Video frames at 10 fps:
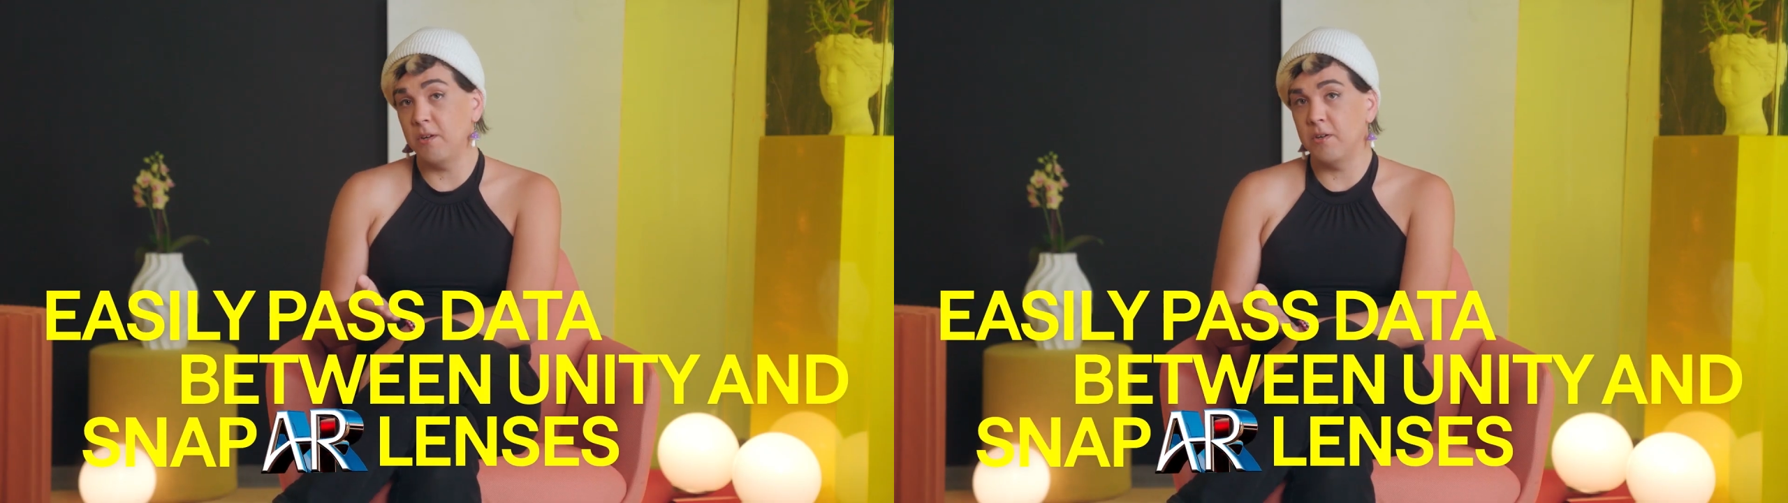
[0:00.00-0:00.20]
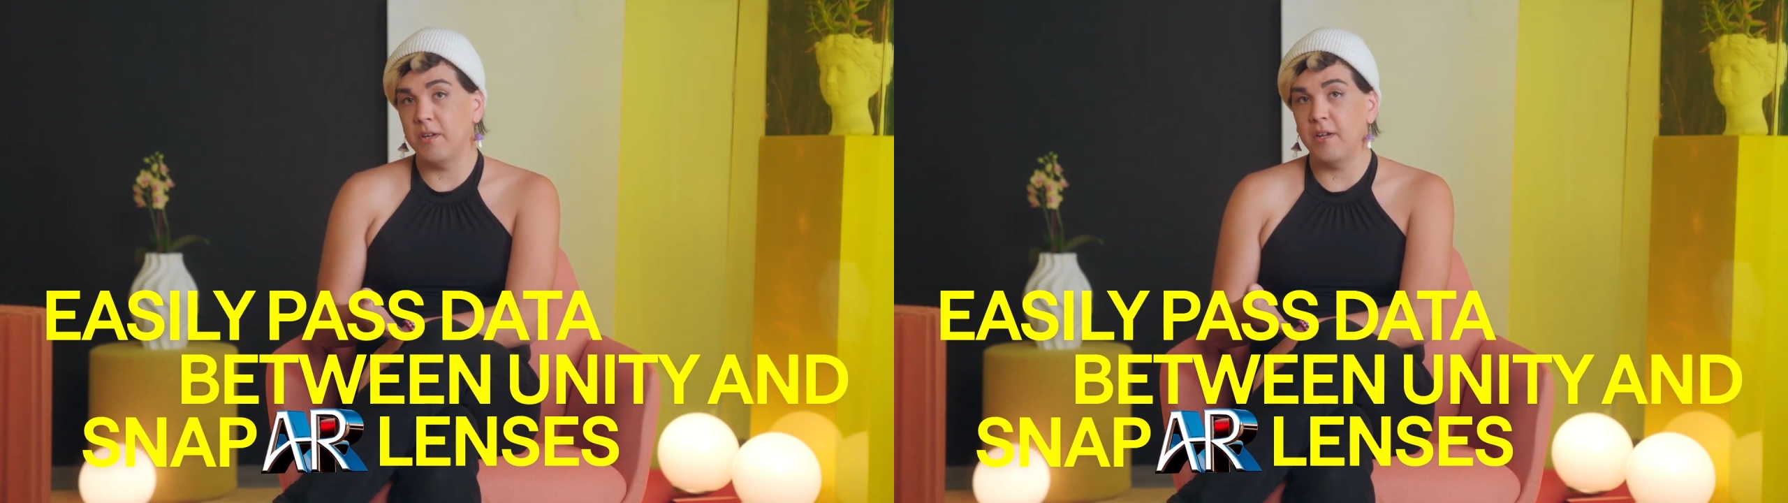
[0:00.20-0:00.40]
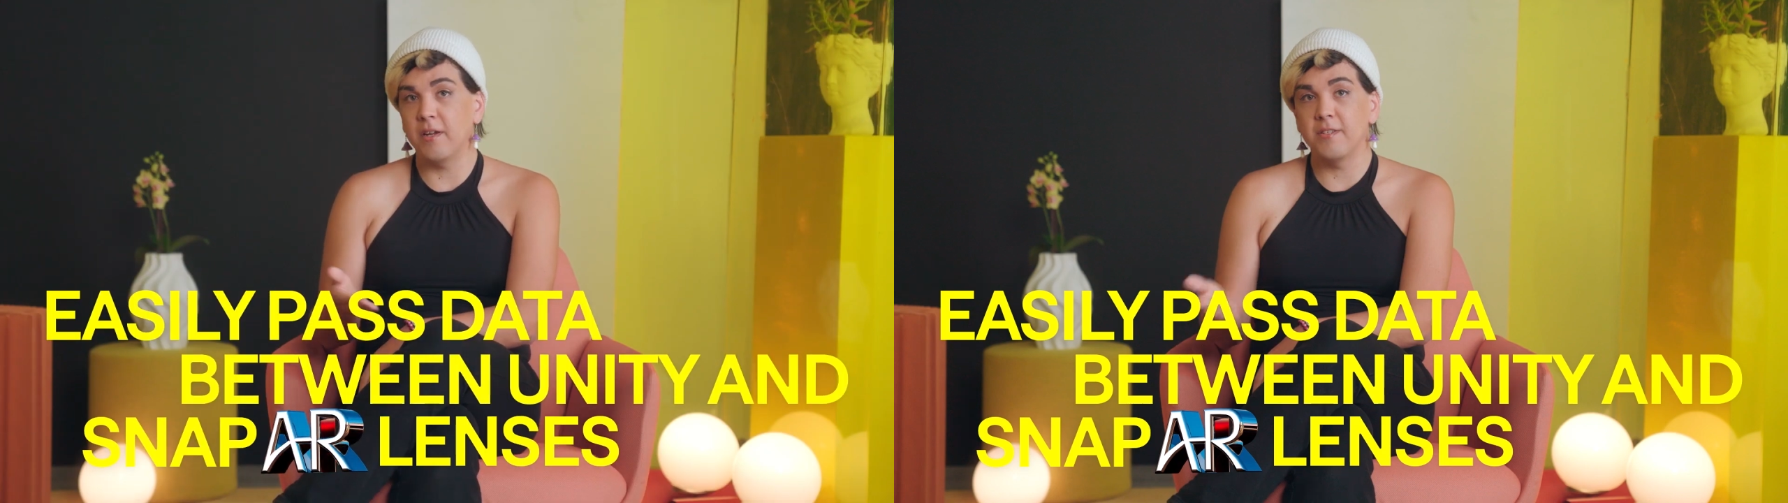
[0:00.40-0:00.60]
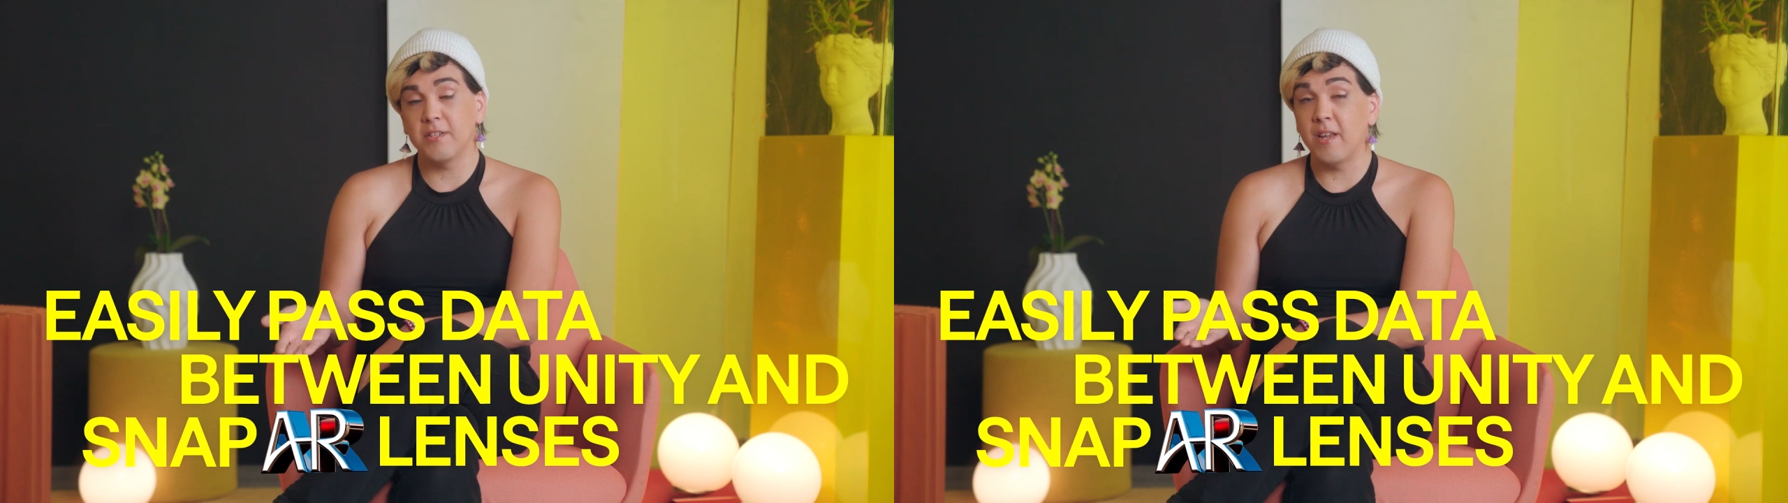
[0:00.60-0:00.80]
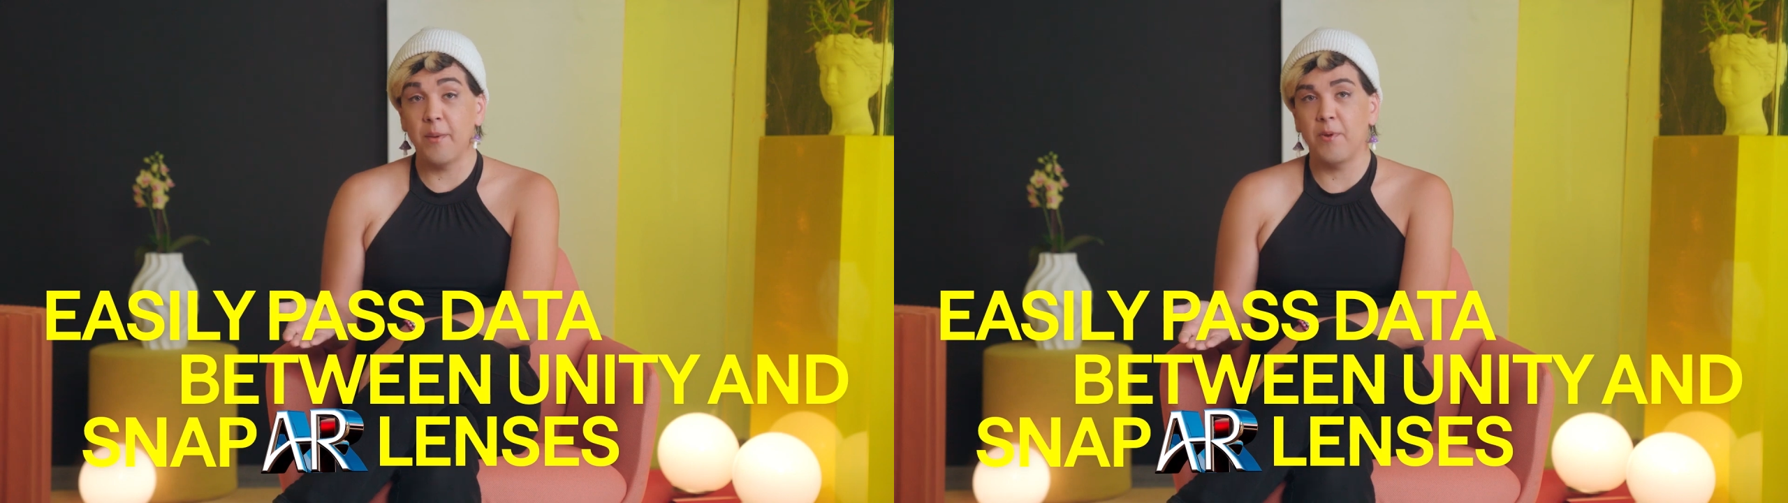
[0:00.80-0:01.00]
Unity and
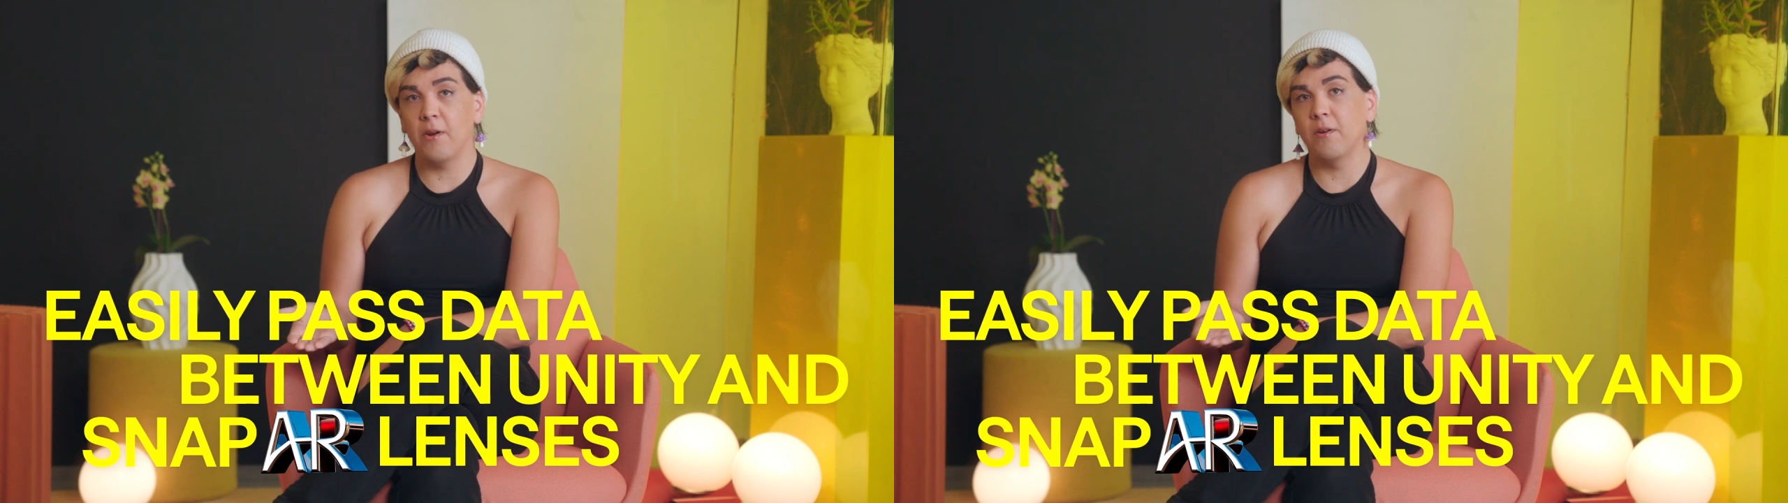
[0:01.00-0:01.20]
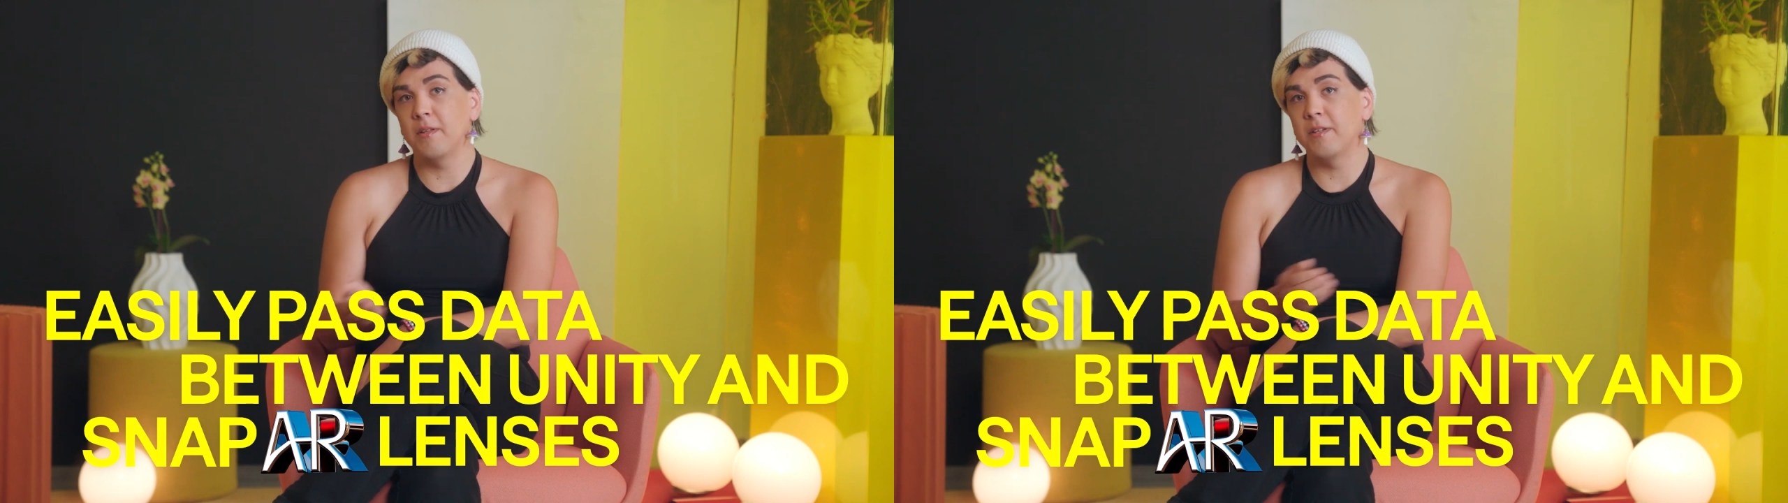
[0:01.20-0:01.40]
Snap AR